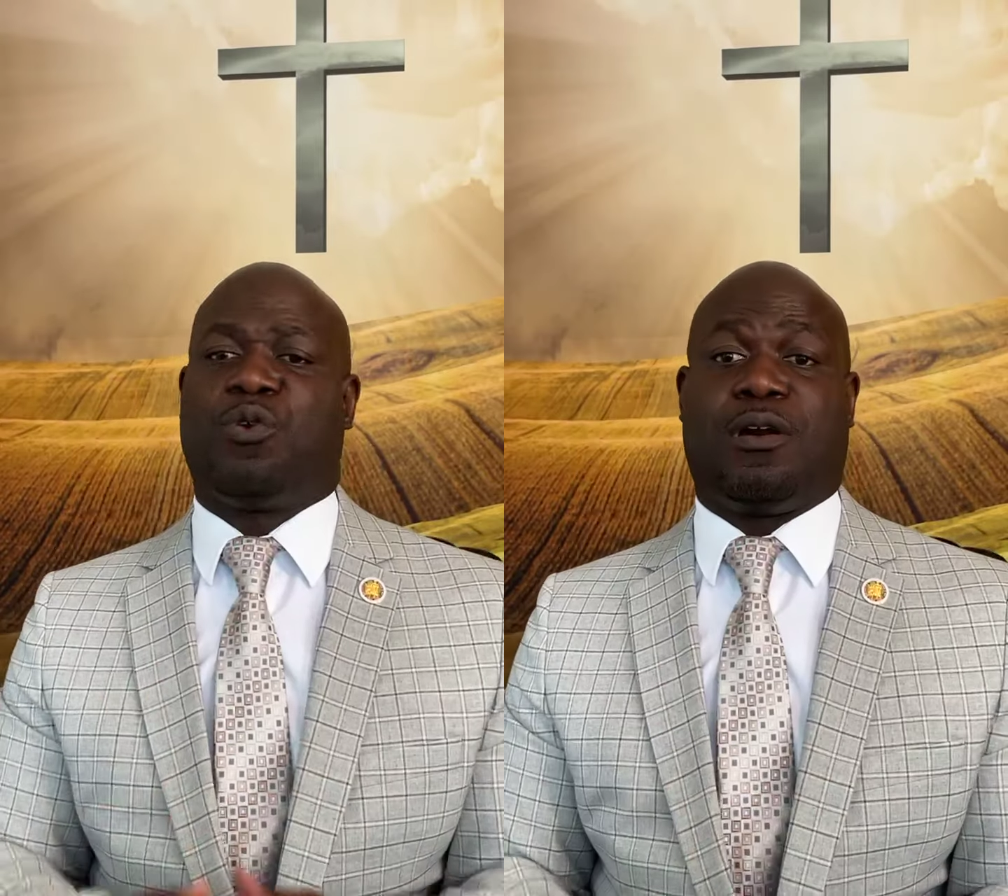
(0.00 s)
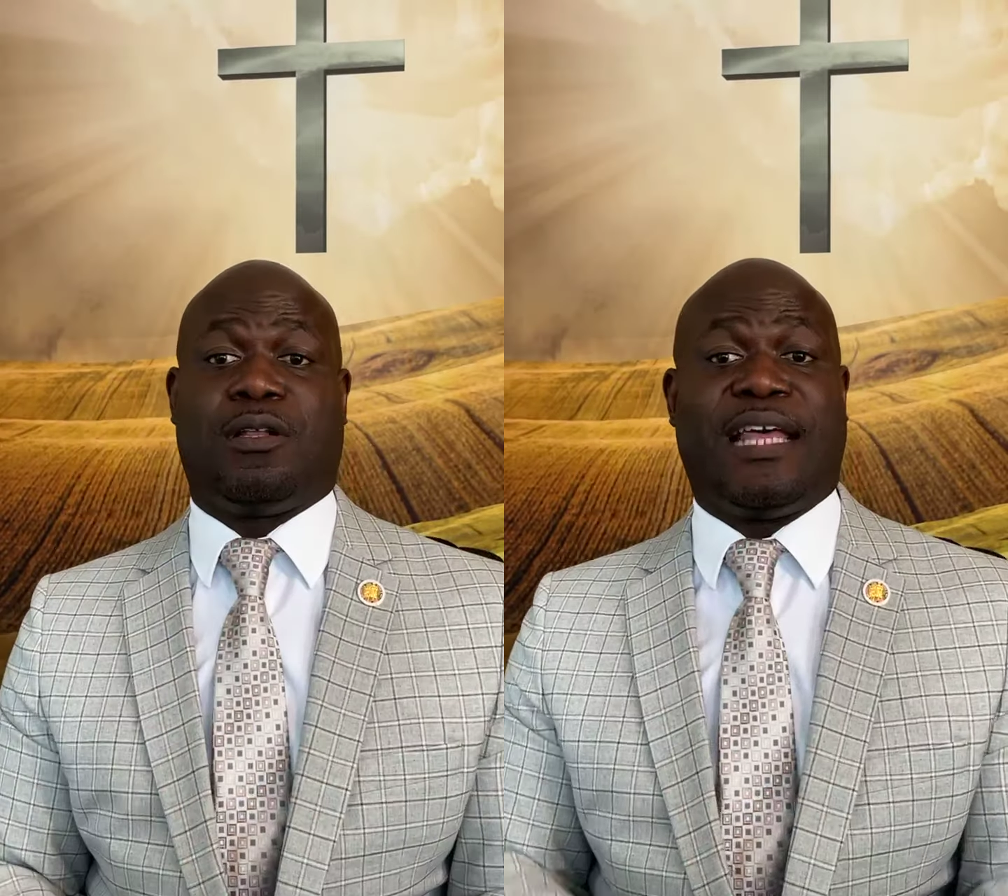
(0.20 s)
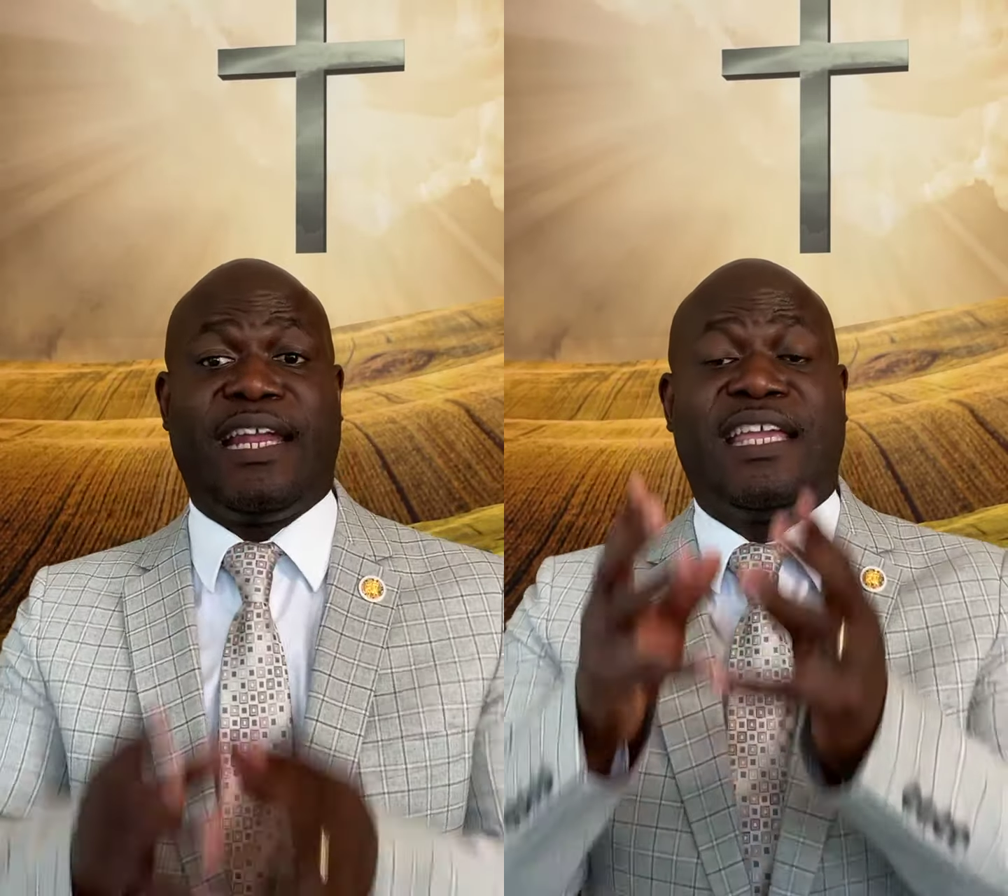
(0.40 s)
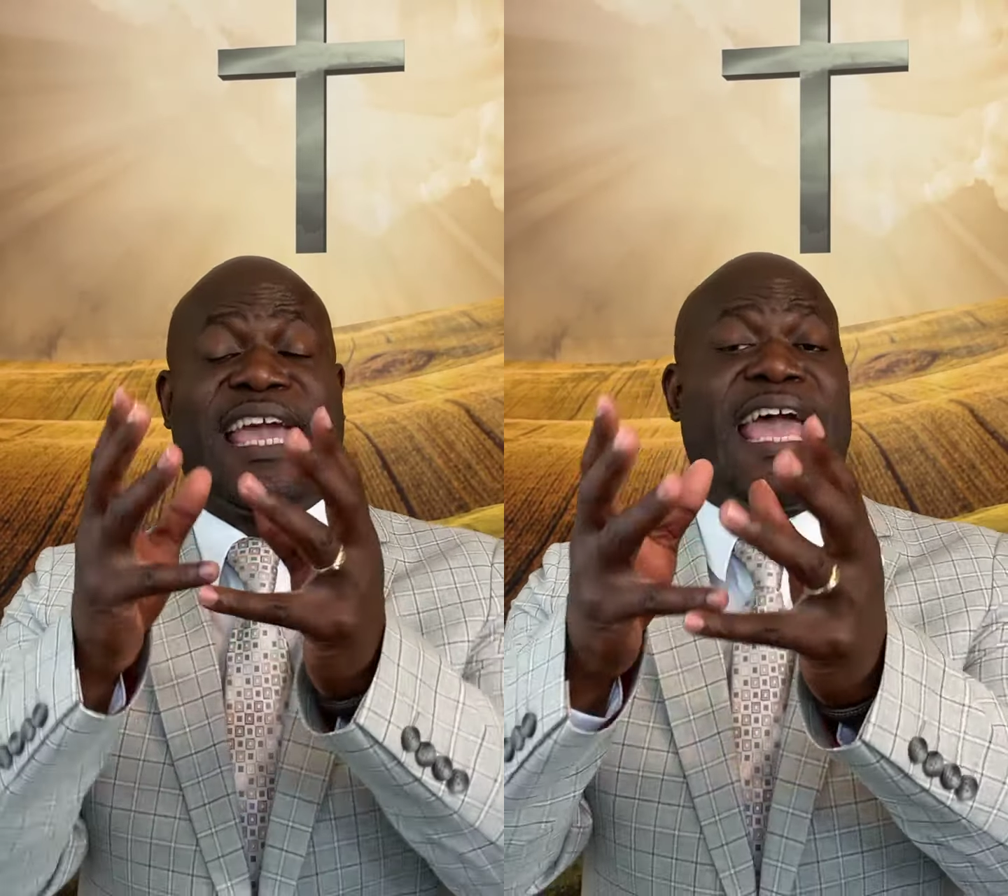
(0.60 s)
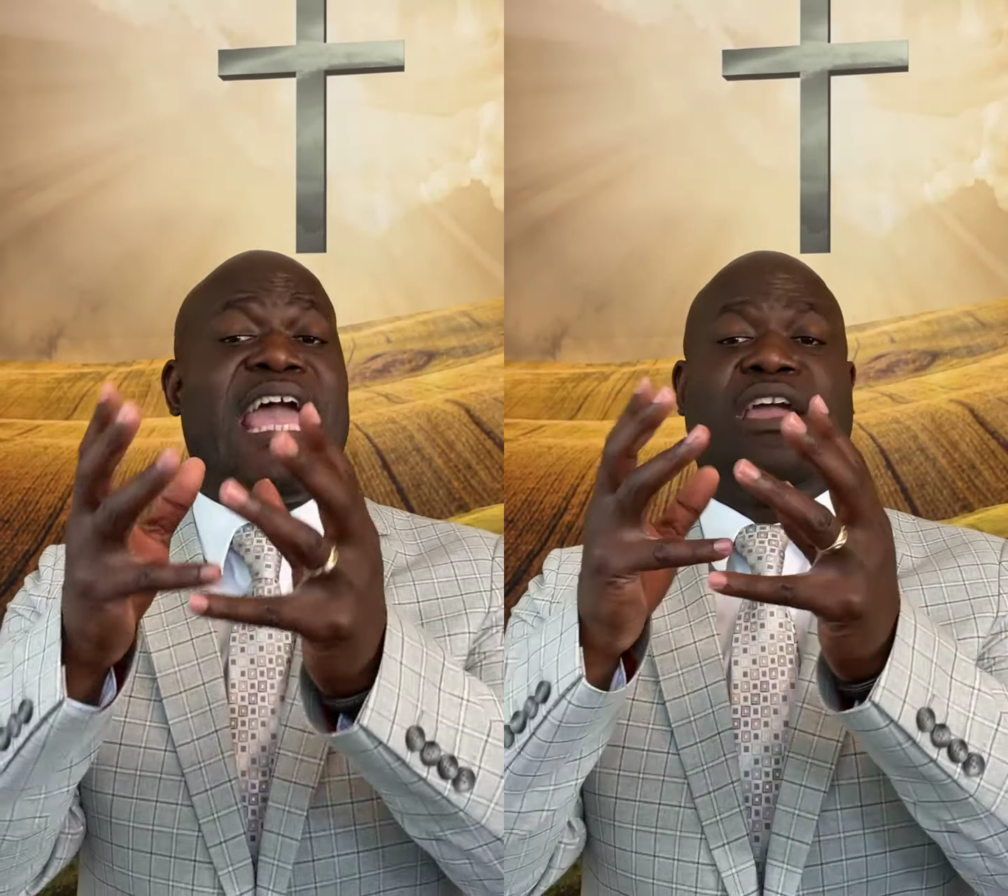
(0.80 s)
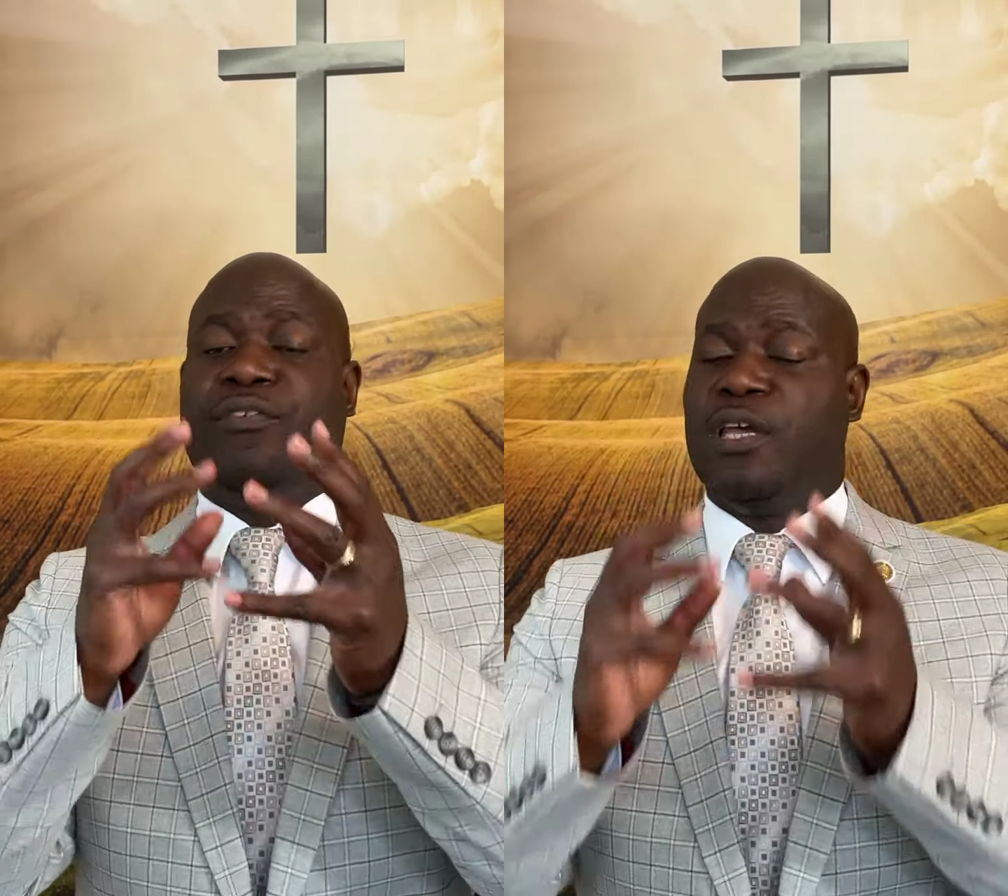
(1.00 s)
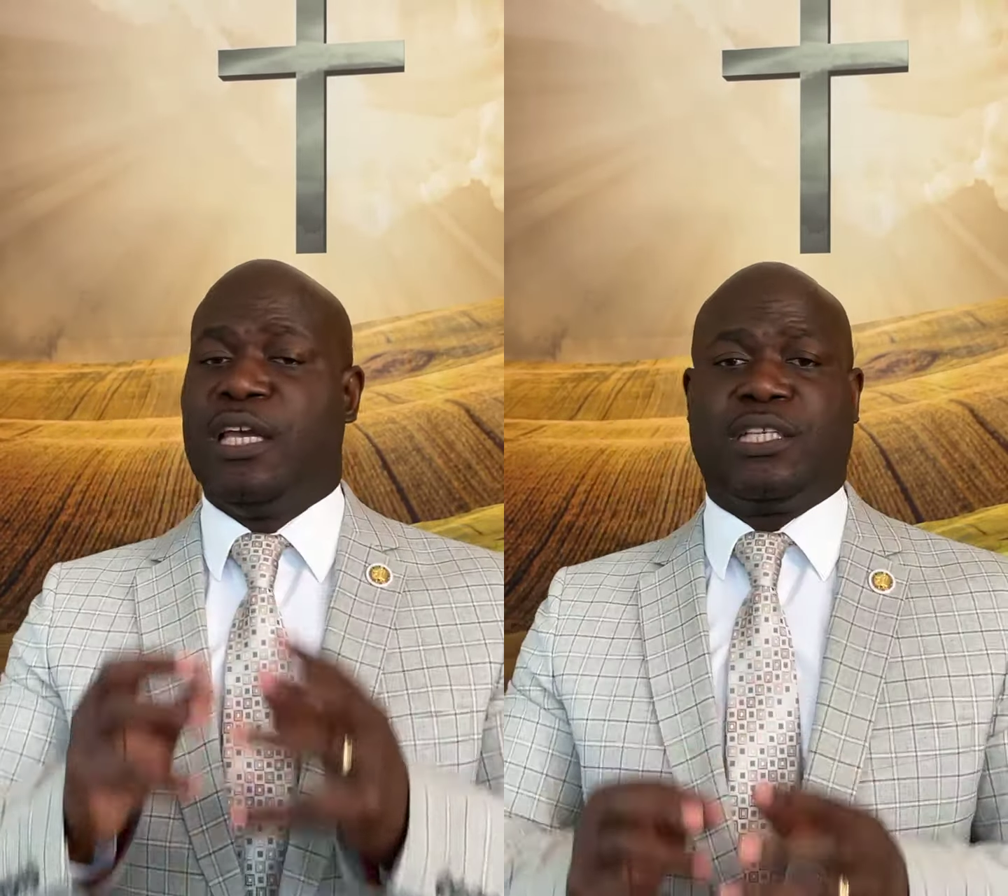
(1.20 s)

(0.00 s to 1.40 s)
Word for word: world that he gave